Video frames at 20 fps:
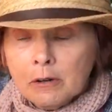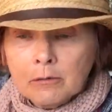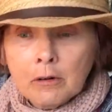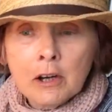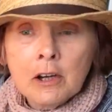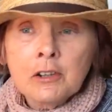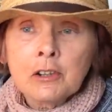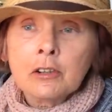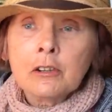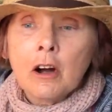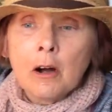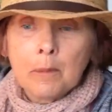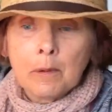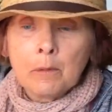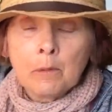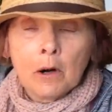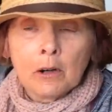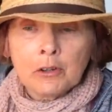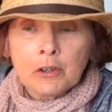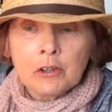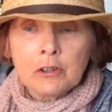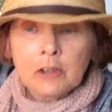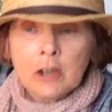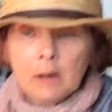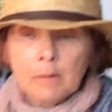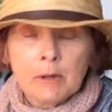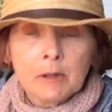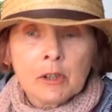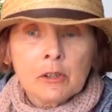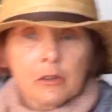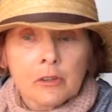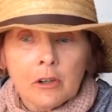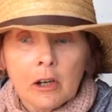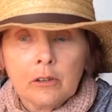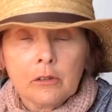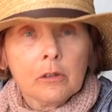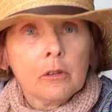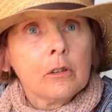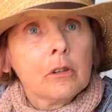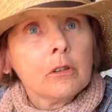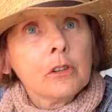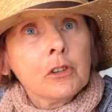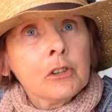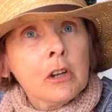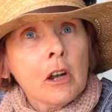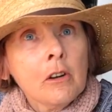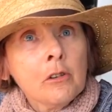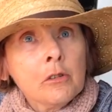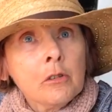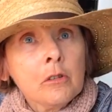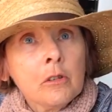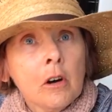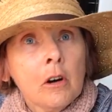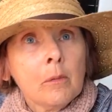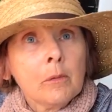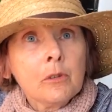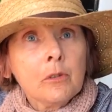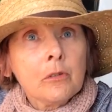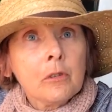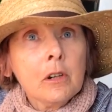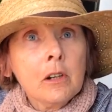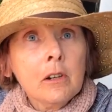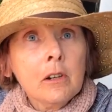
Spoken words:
Well, the reason I've been watching them is because they do good social commentary.